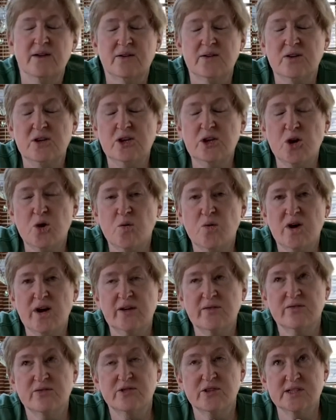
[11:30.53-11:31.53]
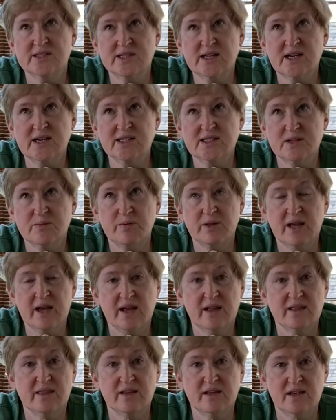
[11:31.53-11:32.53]
You know what? For the size of the
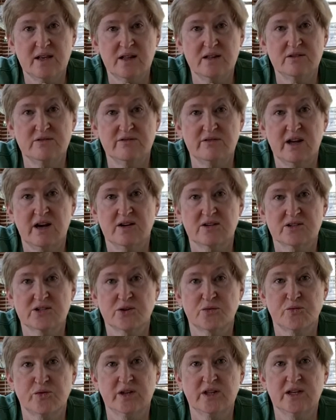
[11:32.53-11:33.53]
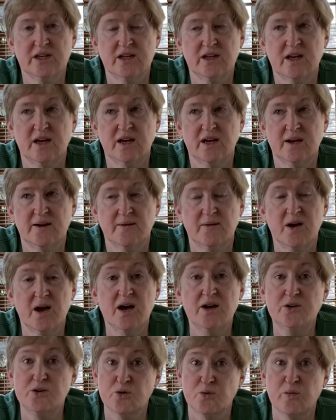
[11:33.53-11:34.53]
plant, the yellow flowers are really
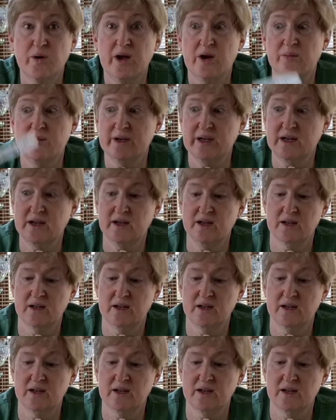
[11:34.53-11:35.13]
underwhelming.